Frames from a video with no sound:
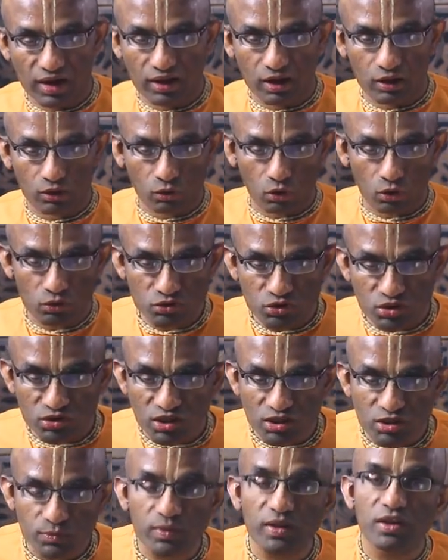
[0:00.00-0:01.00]
and our
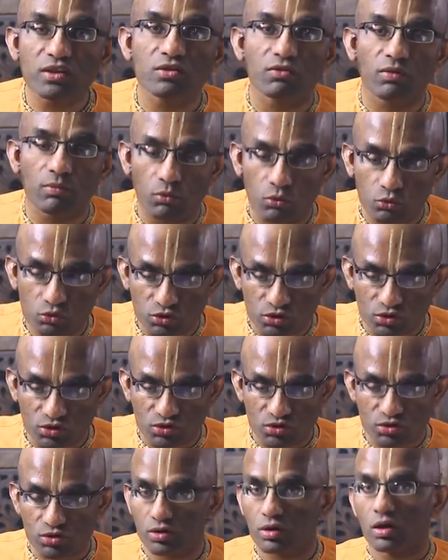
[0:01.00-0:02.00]
conscious experience of
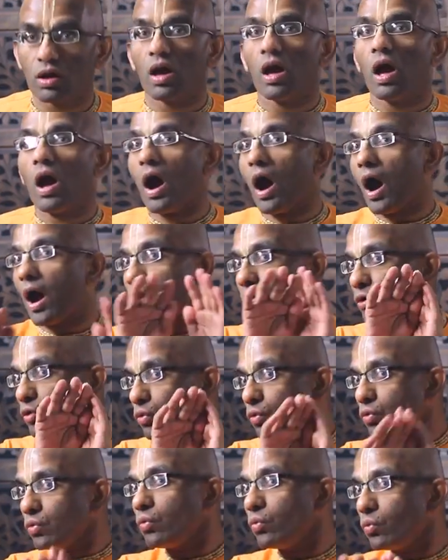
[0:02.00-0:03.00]
emotions are
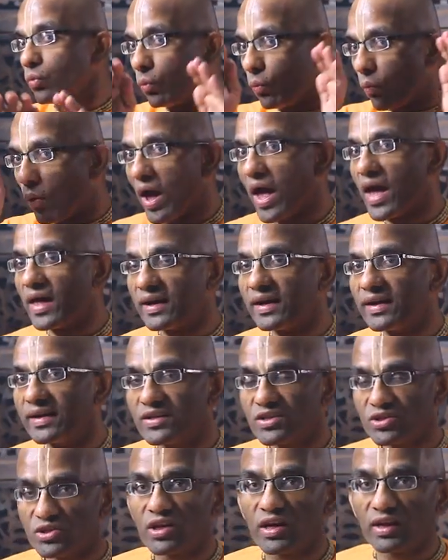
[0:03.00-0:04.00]
two very
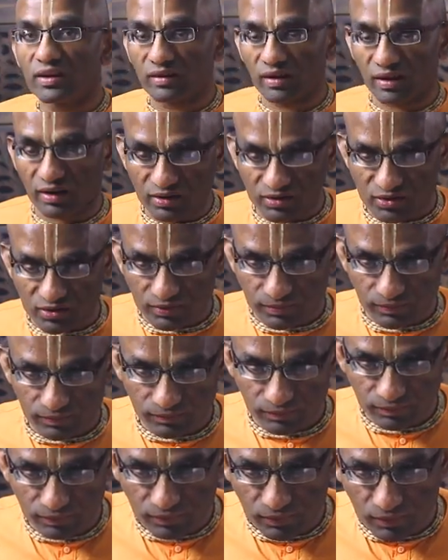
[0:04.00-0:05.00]
distinct things.
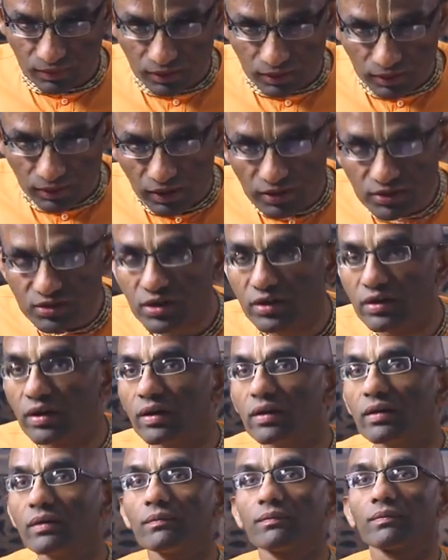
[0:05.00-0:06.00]

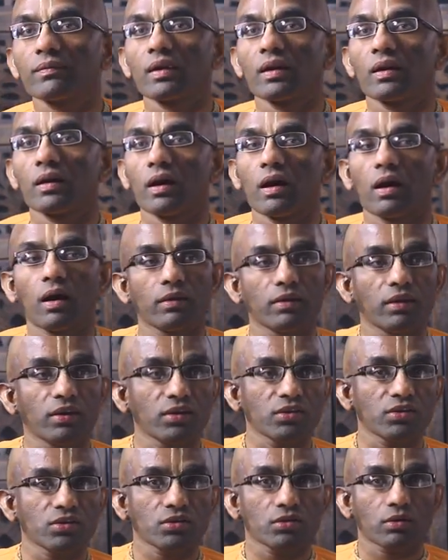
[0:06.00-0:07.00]
Consider
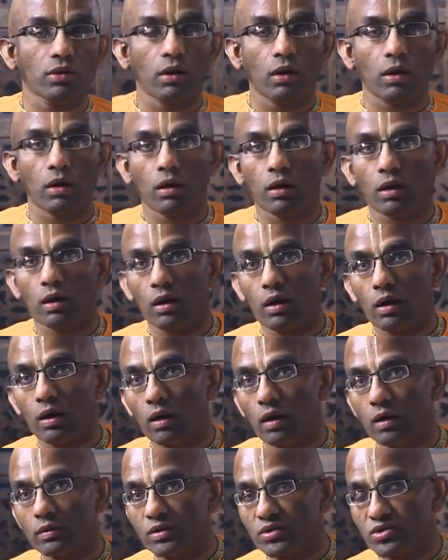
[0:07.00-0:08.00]
this
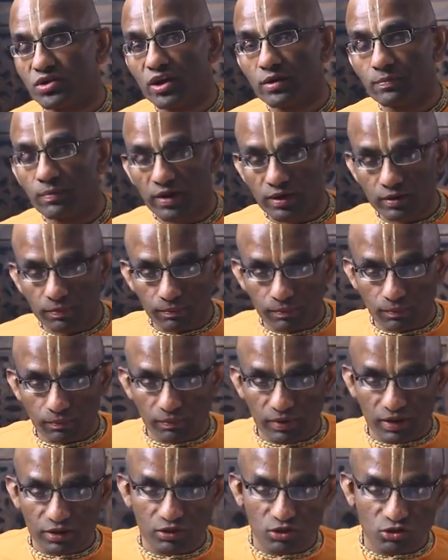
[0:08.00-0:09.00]
the statement
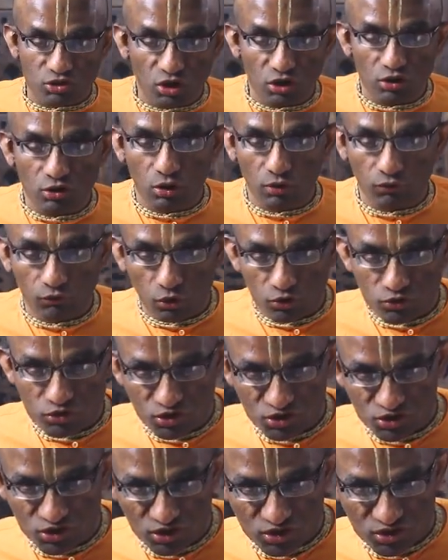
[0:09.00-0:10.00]
in the Journal of
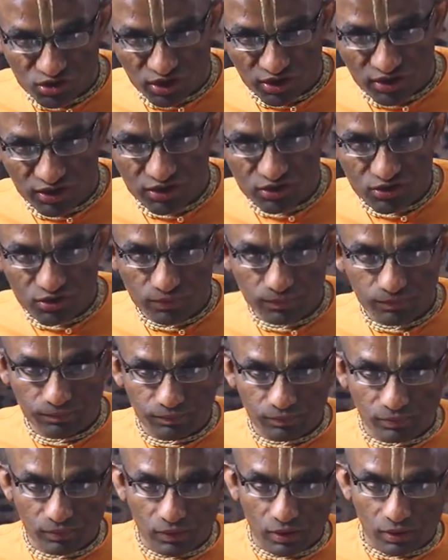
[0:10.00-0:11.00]
Consciousness Studies
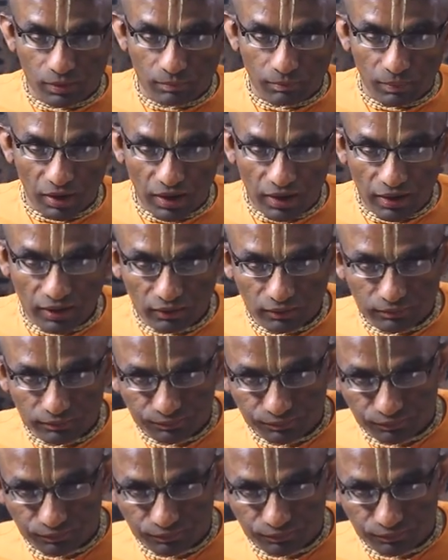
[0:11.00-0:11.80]
by